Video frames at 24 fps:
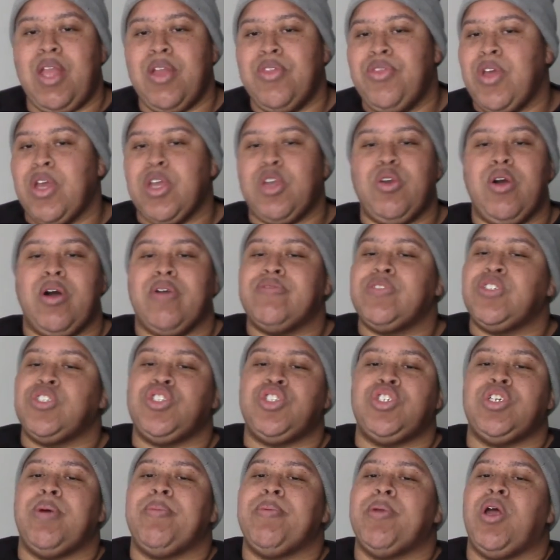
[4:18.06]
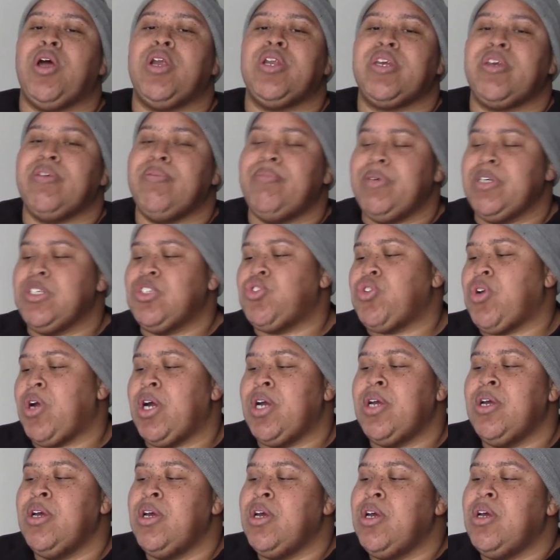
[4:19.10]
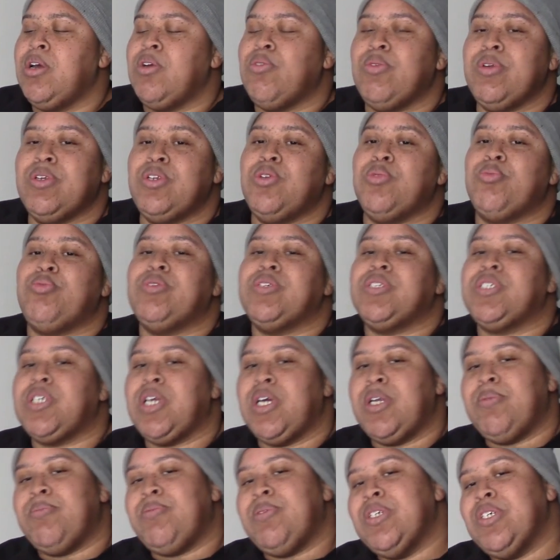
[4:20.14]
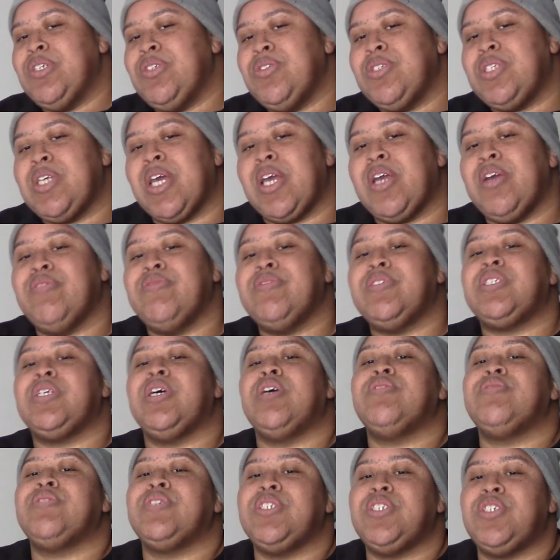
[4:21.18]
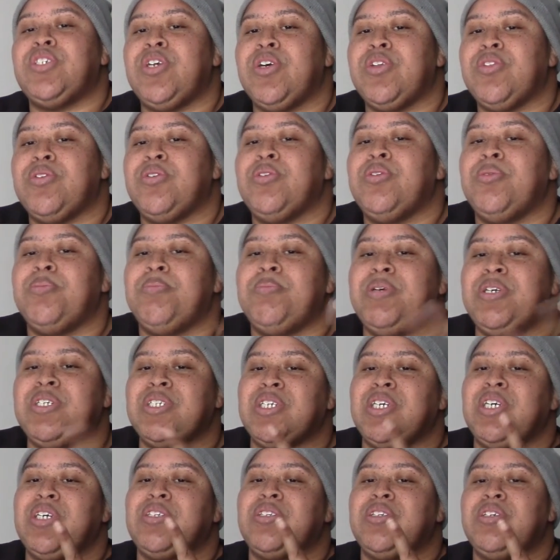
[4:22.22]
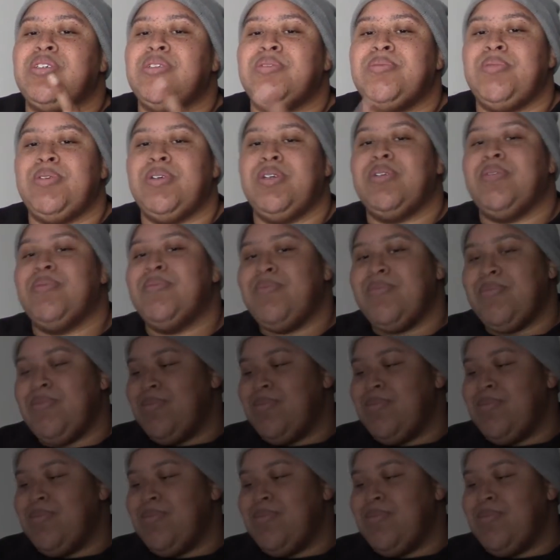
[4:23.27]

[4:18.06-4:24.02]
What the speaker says: Thank you all for just jumping on and giving me a try. Really do appreciate it. Please do take care of yourselves and each other. Peace, Geekdom.